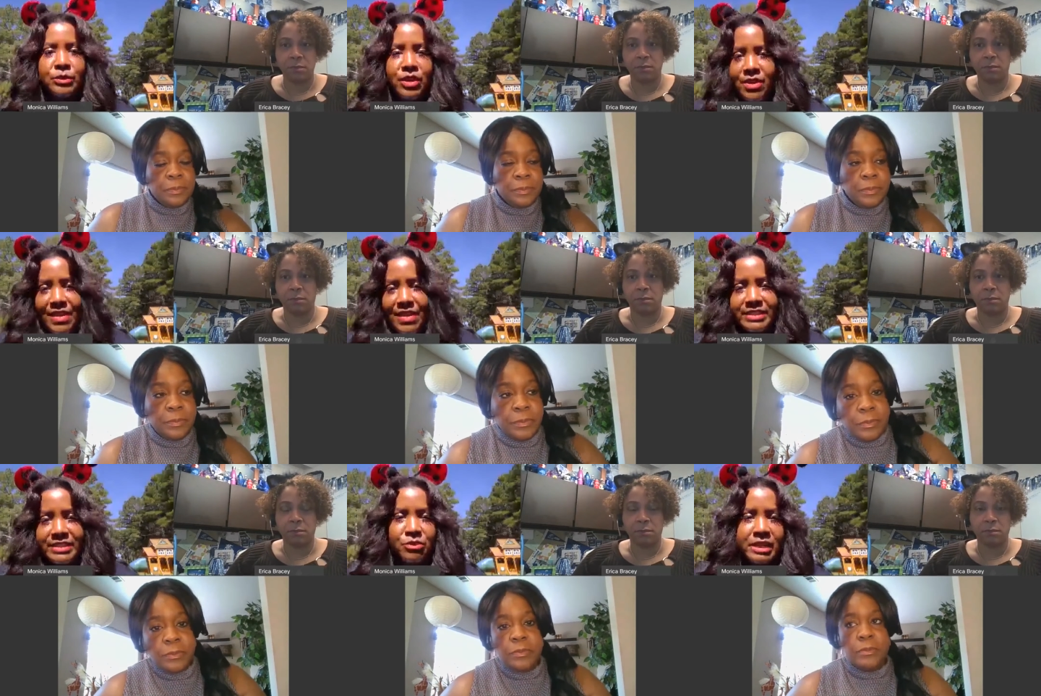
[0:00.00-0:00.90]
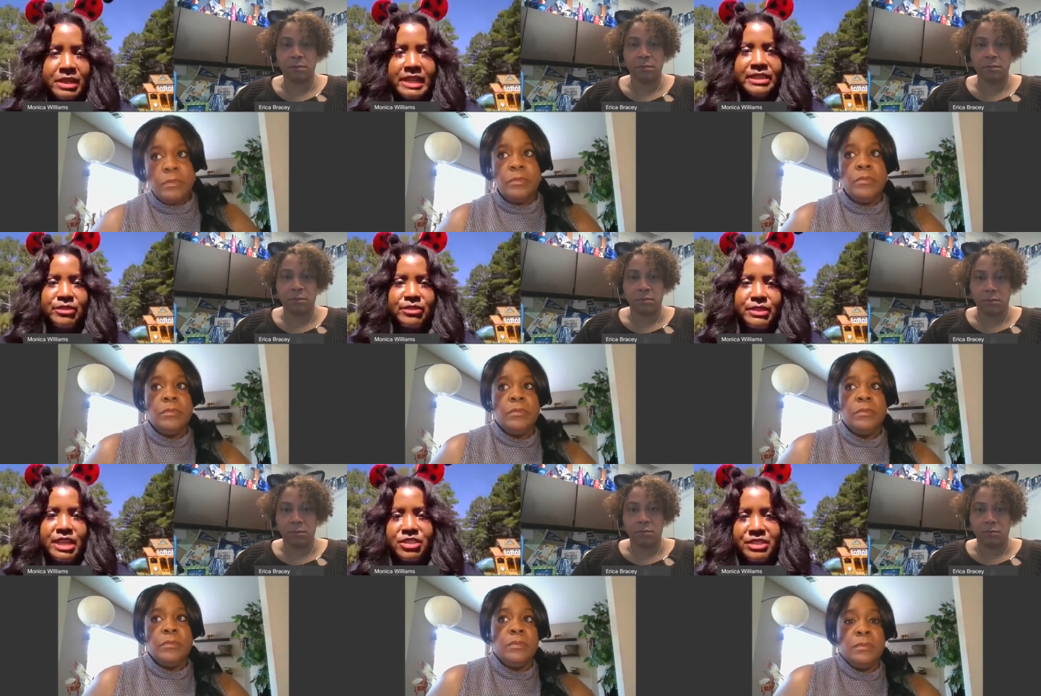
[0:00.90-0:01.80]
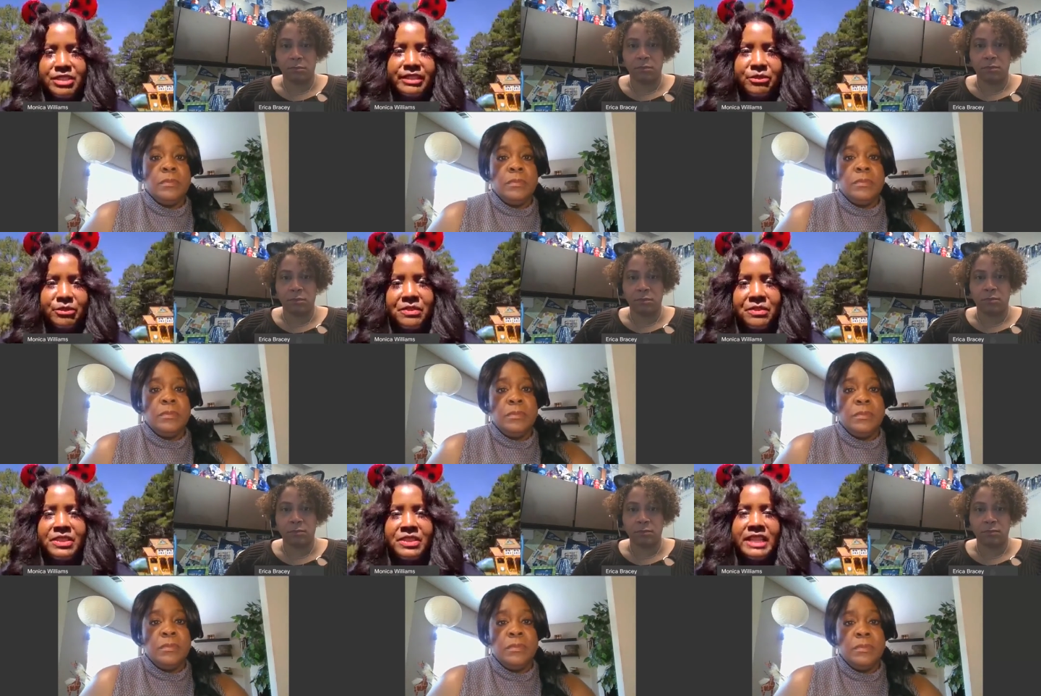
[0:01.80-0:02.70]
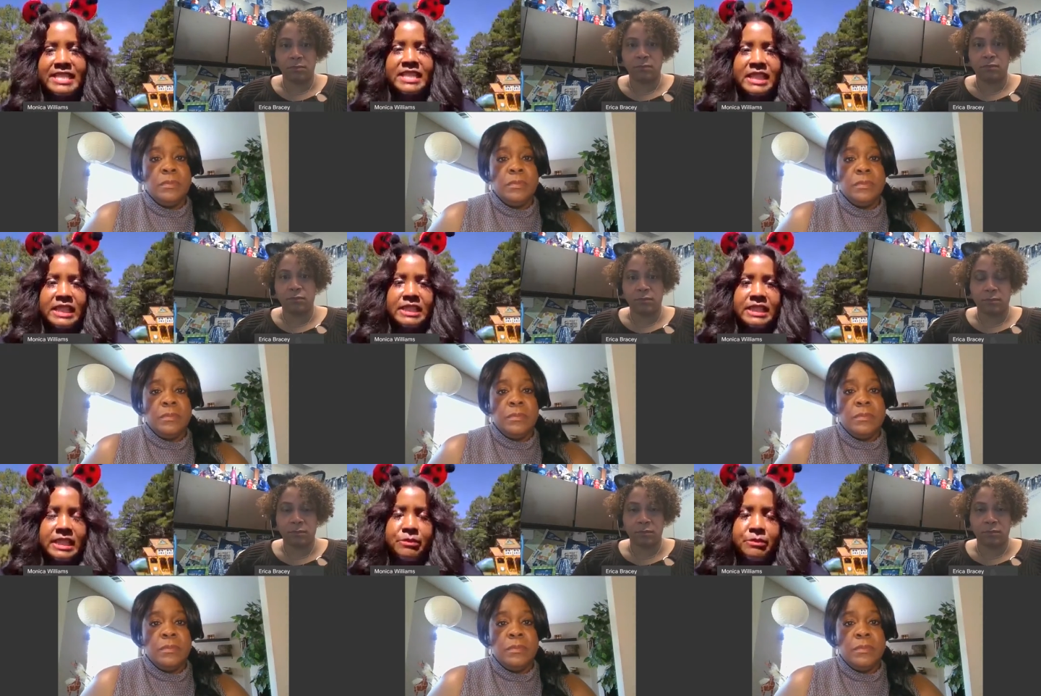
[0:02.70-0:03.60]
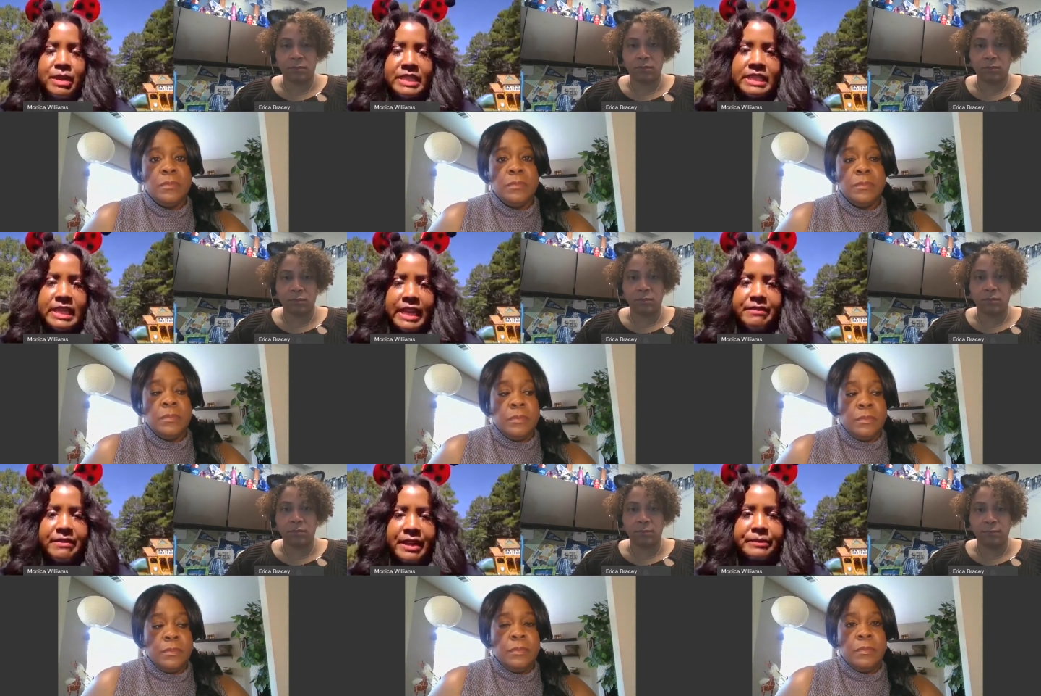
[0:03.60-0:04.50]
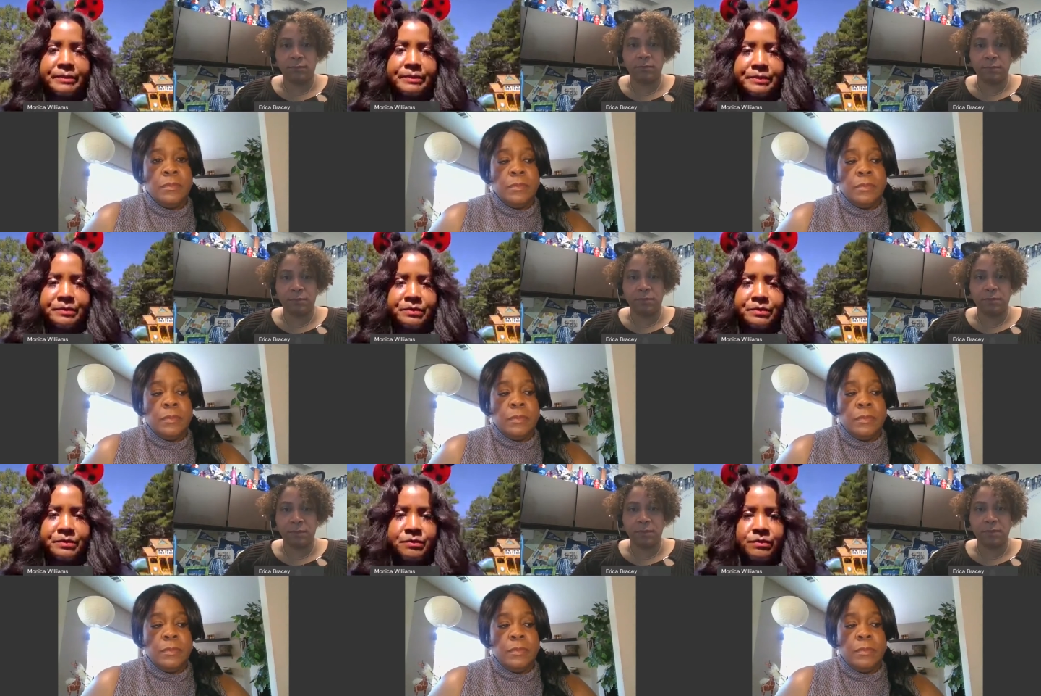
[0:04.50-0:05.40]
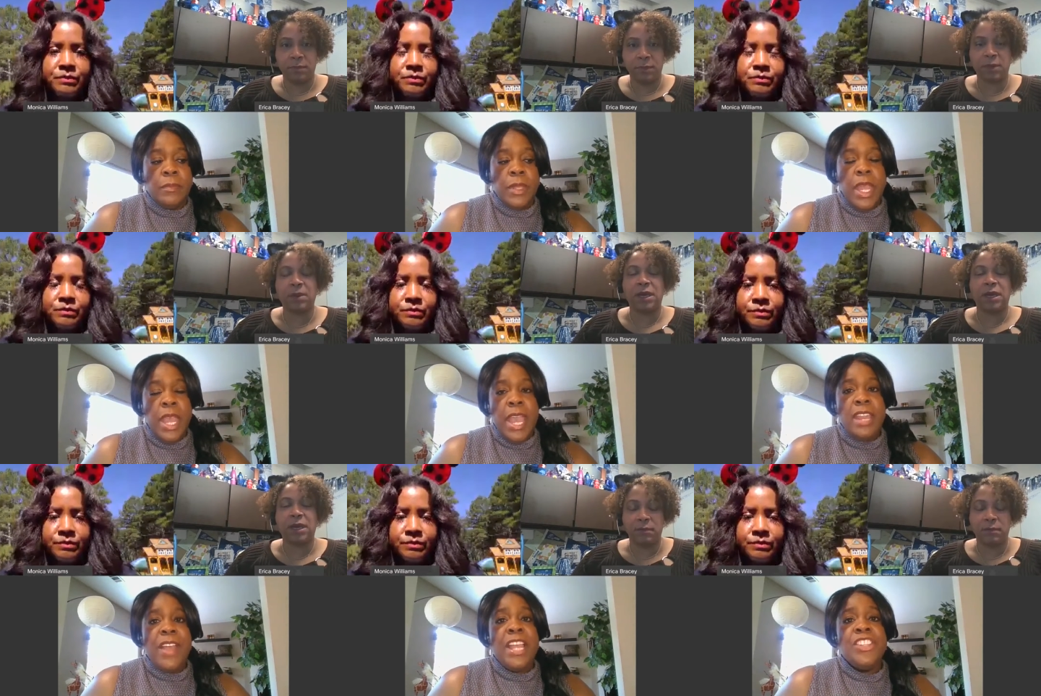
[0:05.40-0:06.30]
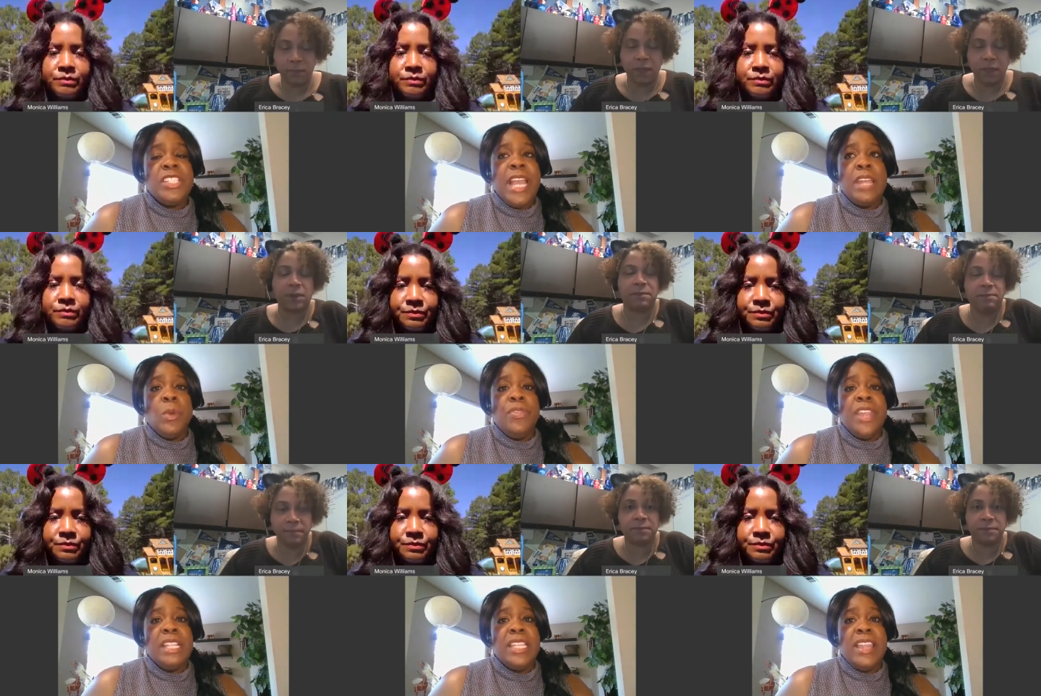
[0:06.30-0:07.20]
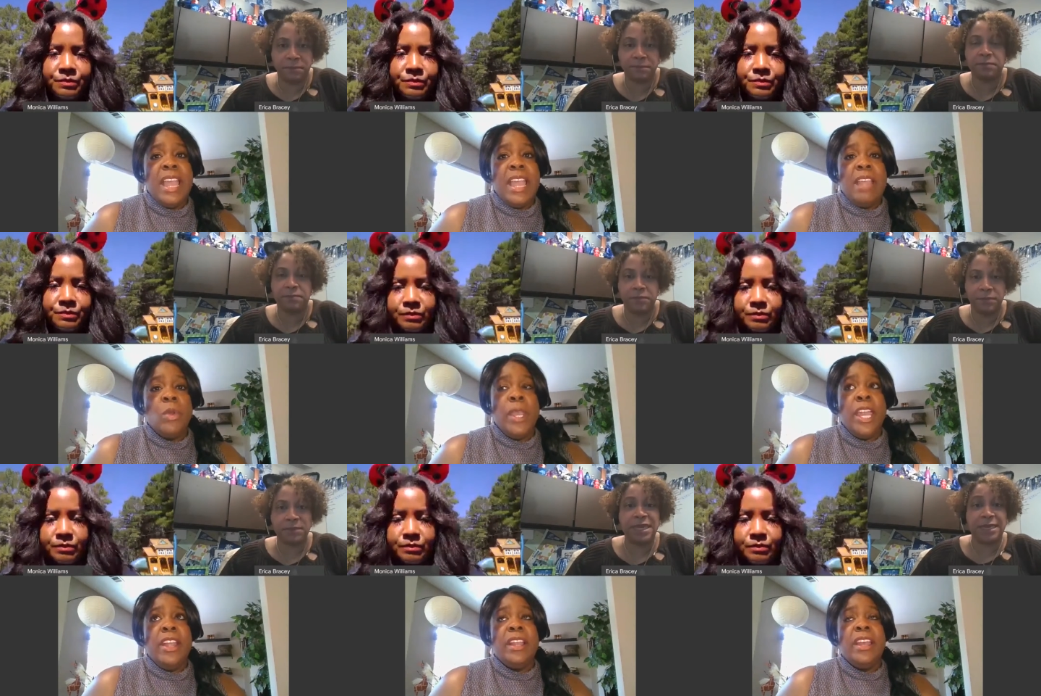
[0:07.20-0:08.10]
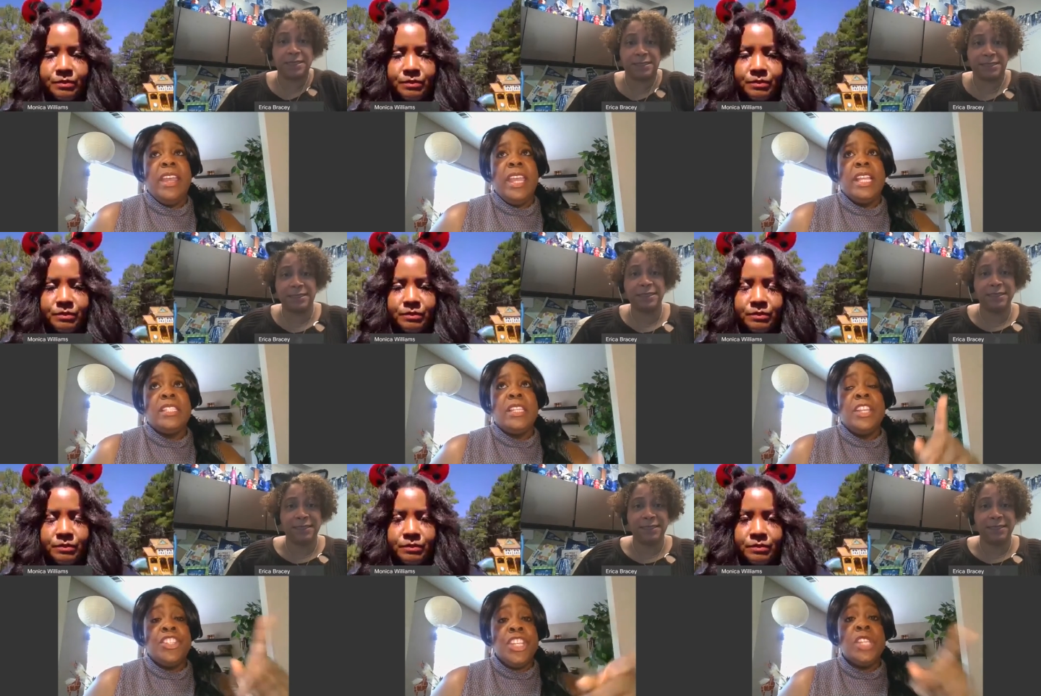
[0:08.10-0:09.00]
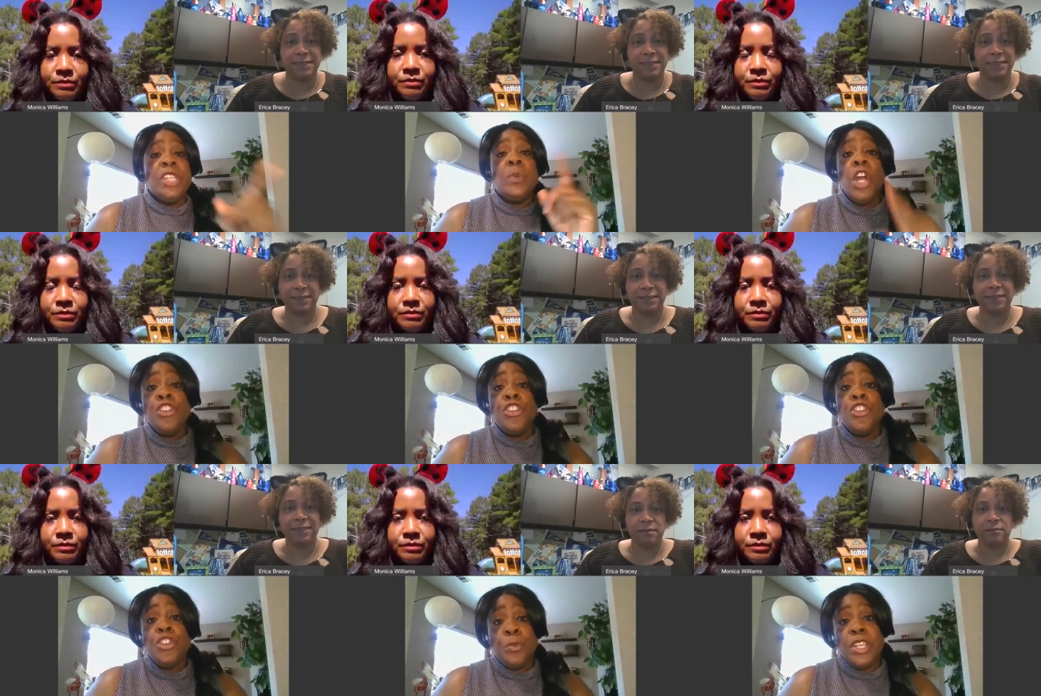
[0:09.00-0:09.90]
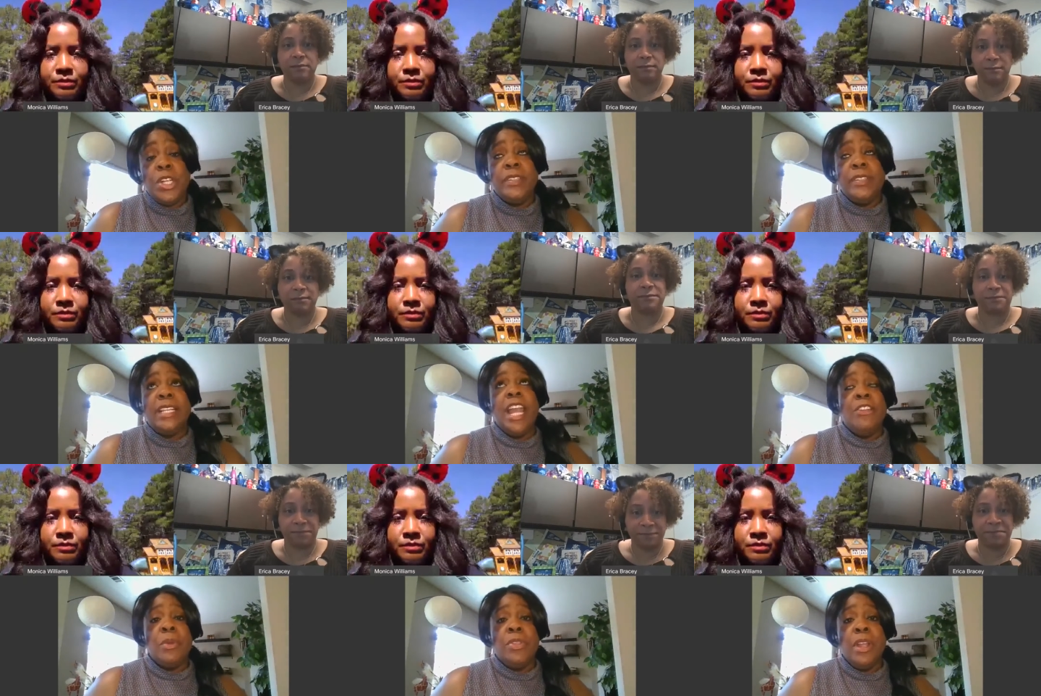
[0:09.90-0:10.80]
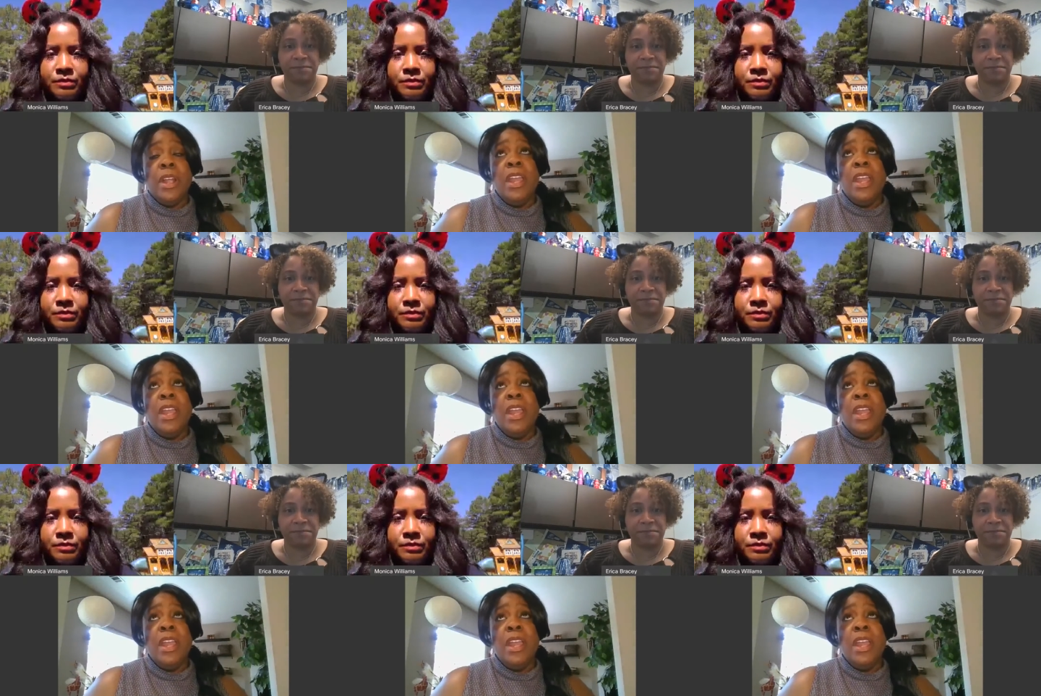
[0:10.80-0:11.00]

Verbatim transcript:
Speaker 1: dollars, three, three hundred, three fifty, that's a good, good range to stay around.
Speaker 2: Okay. Okay. And I can just add one thing to that real quick, yeah. Erica. It's, and she's one hundred percent correct. I agree with